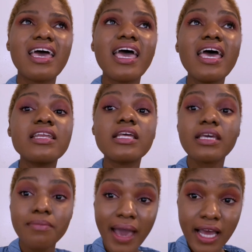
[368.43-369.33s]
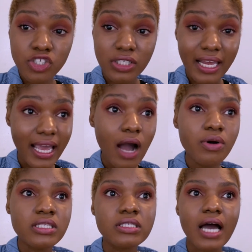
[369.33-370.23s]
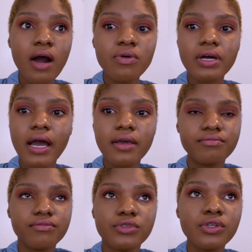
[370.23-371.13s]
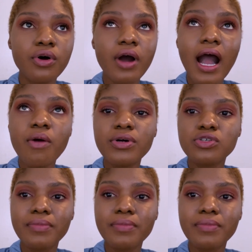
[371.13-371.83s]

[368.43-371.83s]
And imagine, like, I went